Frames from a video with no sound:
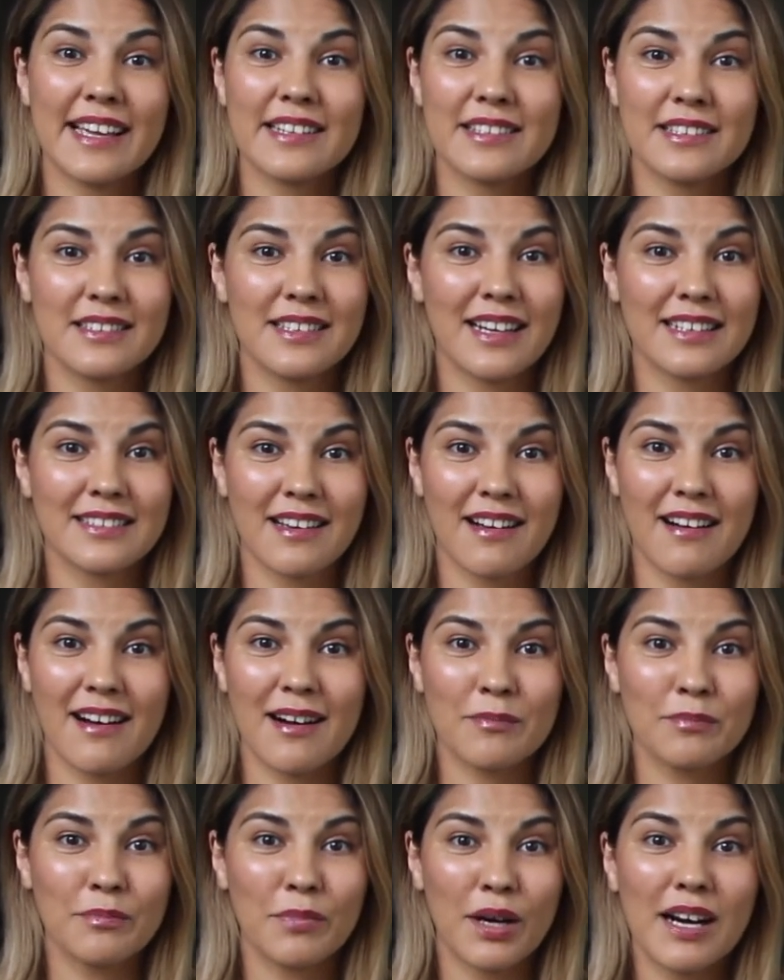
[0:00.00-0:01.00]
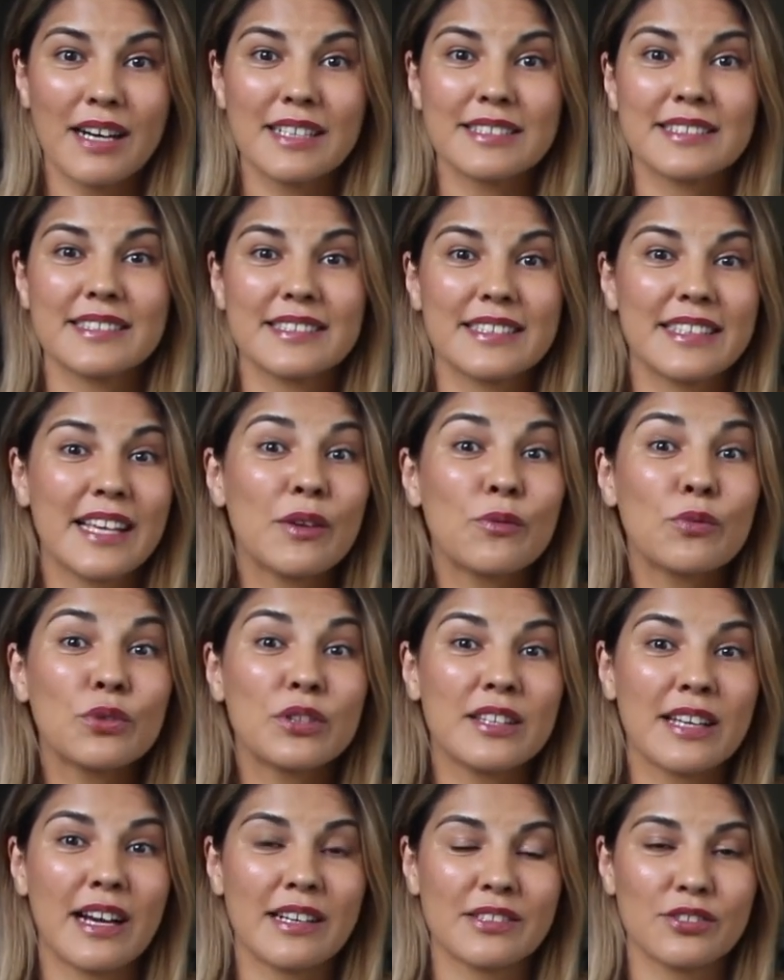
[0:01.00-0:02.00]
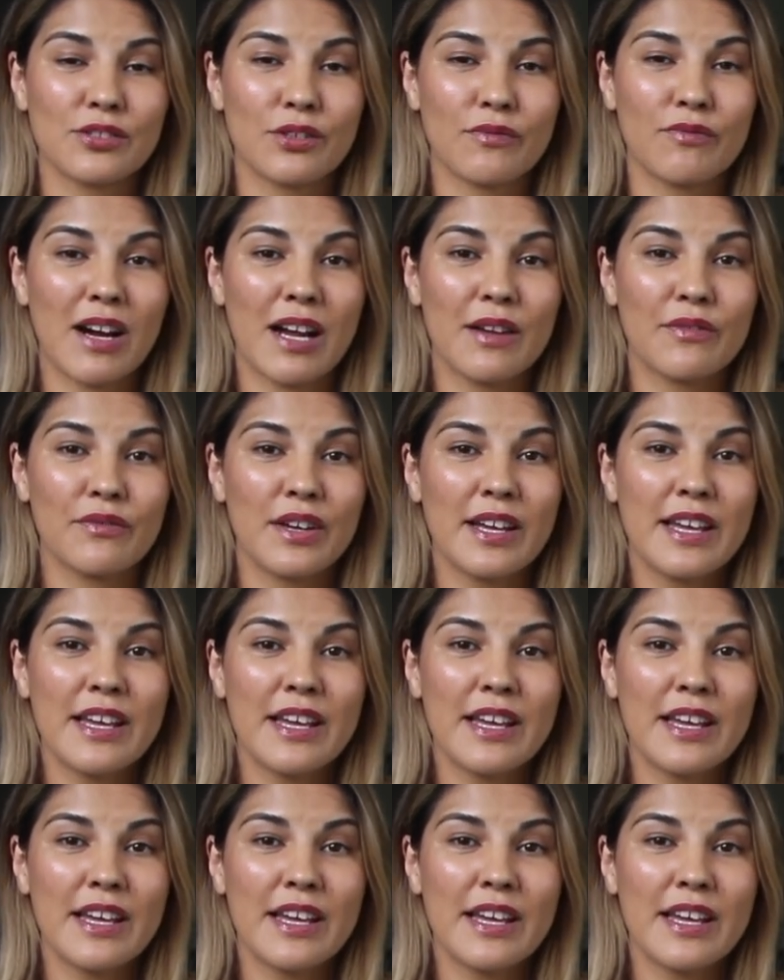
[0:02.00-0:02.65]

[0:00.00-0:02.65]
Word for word: any dot-com bust. They would not survive.